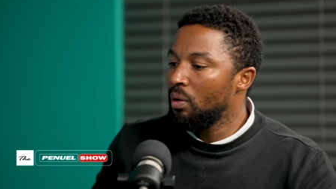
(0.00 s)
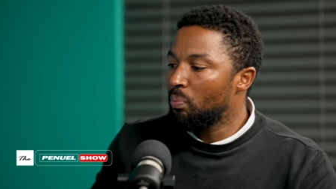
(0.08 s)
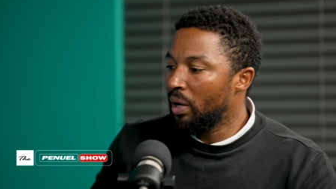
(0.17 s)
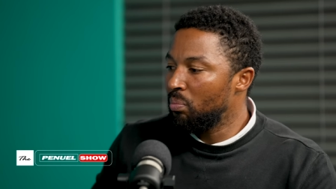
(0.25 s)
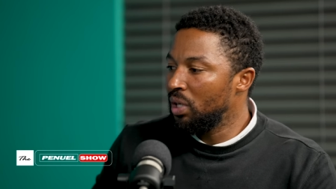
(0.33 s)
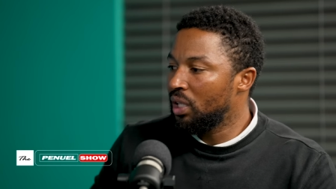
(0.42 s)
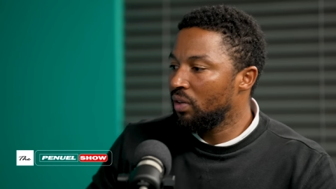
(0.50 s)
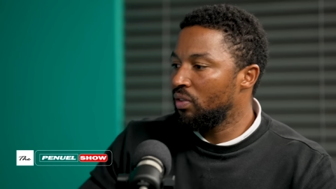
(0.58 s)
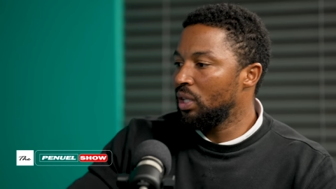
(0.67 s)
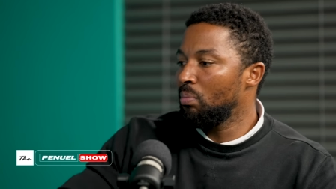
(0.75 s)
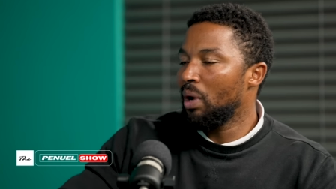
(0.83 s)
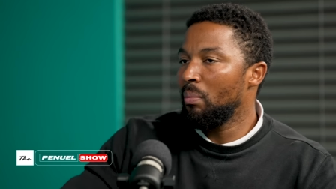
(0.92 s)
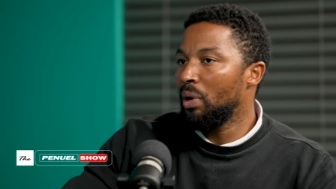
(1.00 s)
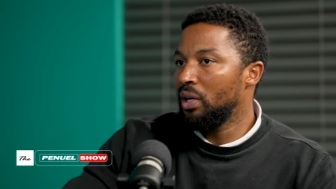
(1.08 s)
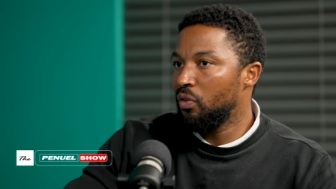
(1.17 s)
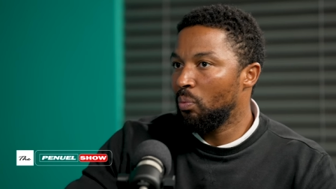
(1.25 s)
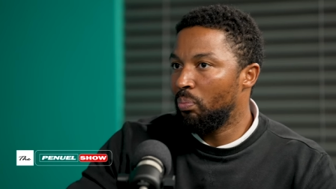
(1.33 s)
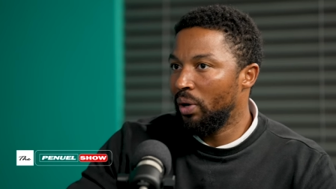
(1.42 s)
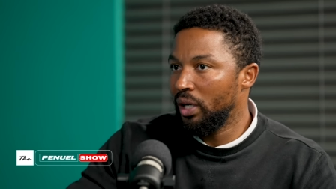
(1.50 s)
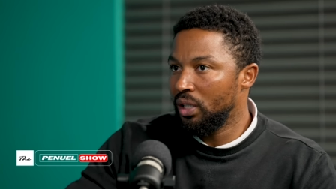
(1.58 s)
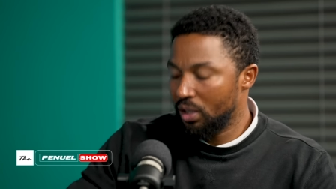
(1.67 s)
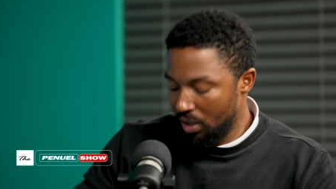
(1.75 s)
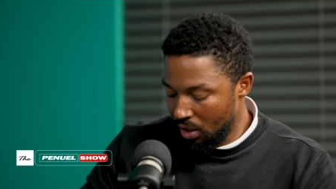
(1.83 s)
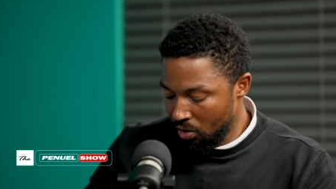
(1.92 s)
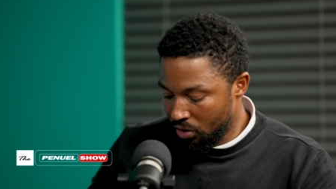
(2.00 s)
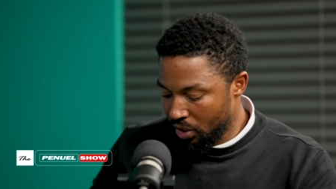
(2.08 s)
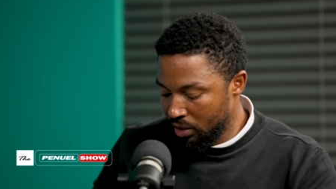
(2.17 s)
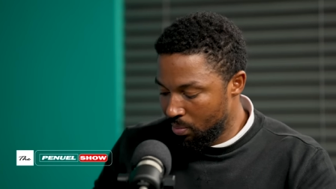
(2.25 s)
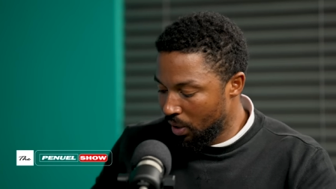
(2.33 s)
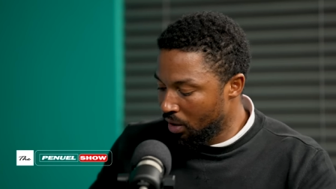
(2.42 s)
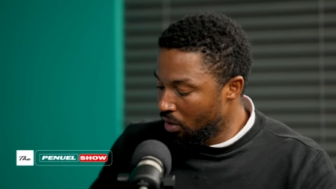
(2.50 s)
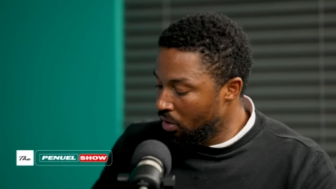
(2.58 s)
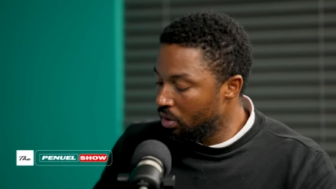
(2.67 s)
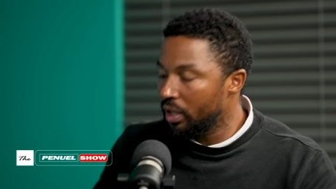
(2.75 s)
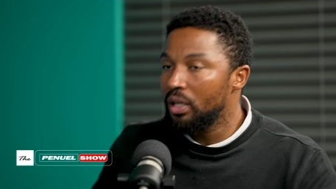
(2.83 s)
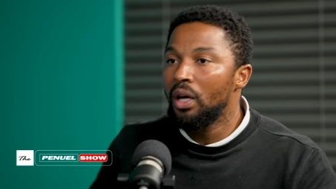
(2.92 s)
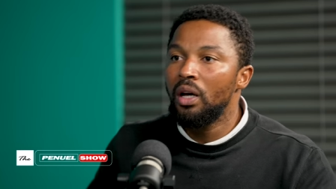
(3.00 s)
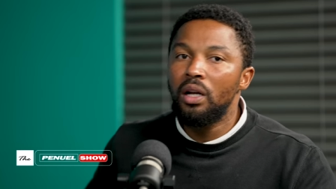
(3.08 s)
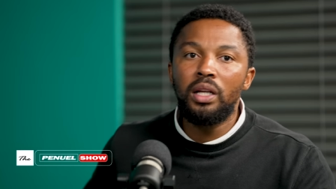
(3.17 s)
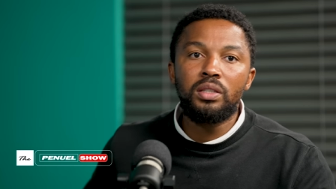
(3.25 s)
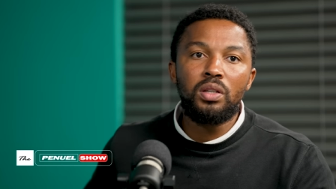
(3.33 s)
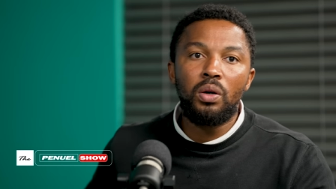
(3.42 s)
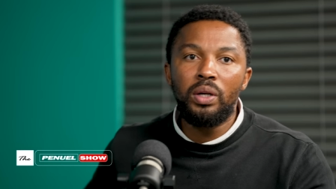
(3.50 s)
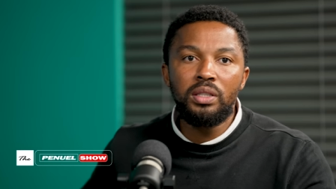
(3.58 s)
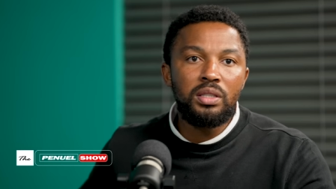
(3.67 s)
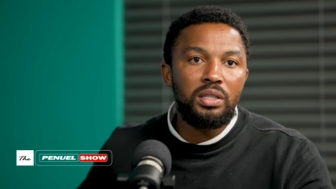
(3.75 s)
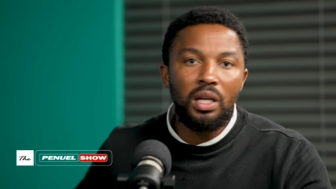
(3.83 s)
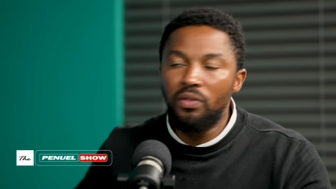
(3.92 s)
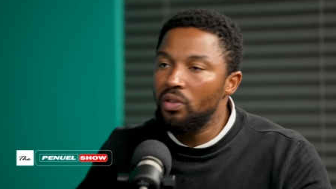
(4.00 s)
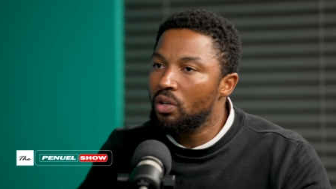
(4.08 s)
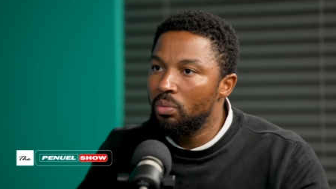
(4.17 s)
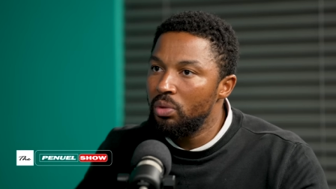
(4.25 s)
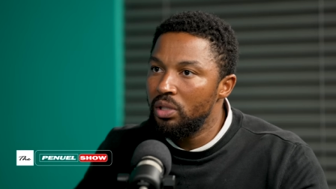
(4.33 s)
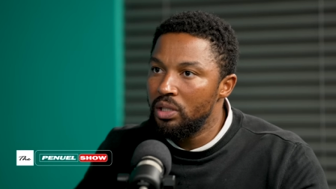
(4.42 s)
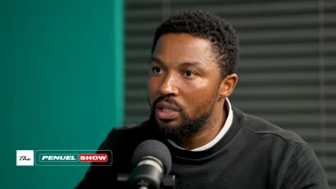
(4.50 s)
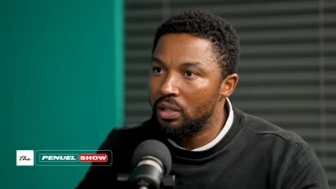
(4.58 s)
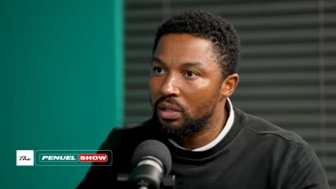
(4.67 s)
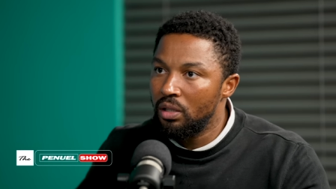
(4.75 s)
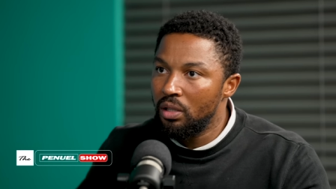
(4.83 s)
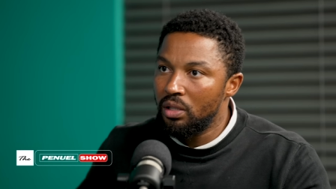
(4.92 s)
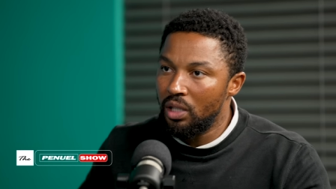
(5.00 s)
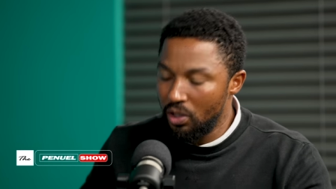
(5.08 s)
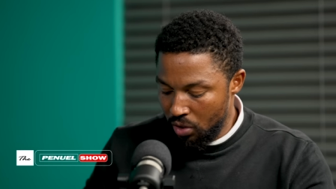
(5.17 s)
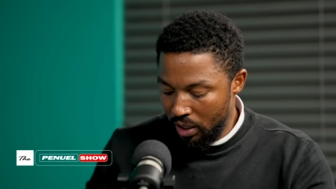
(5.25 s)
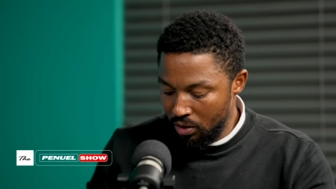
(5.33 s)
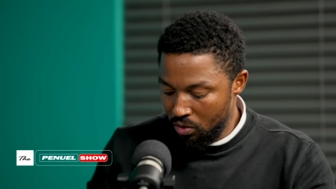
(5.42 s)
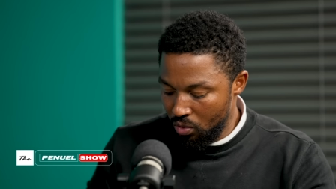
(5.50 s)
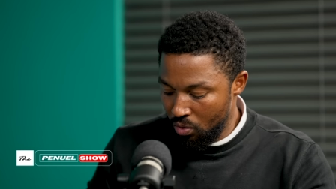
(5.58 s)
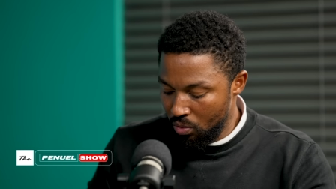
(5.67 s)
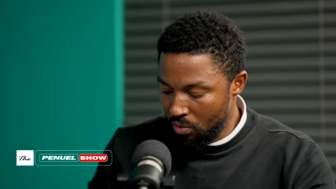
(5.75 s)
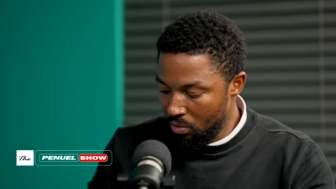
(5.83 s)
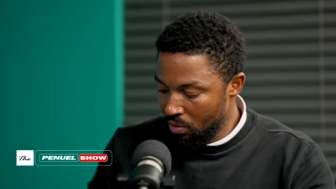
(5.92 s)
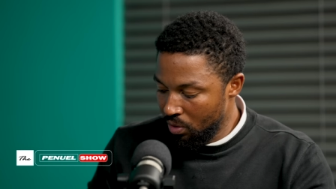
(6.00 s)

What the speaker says: by me giving them my money for bread, they're not trying to be like, okay, let's go and save the community. Mm. They're trying to